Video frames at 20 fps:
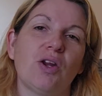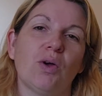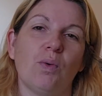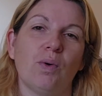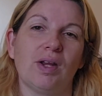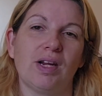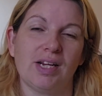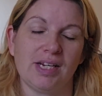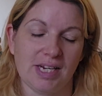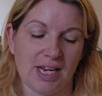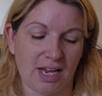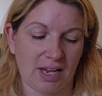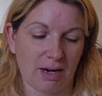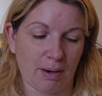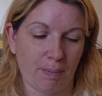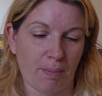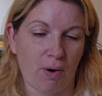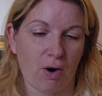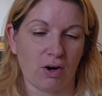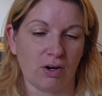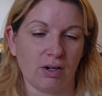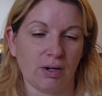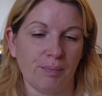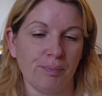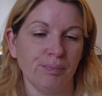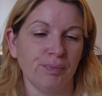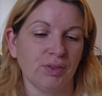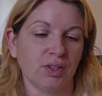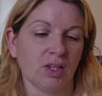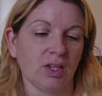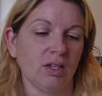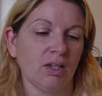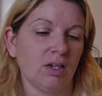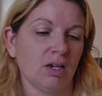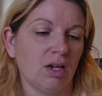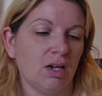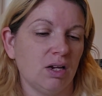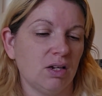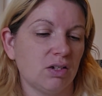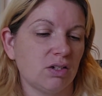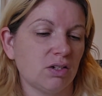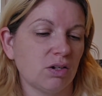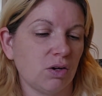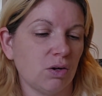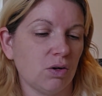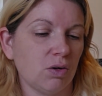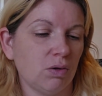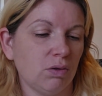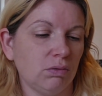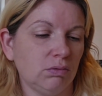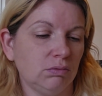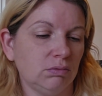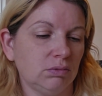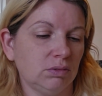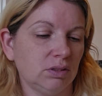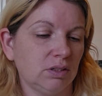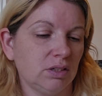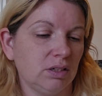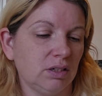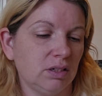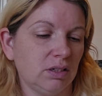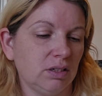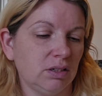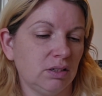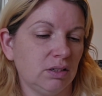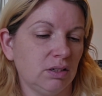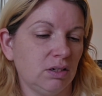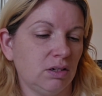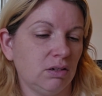don't want to take it apart. So the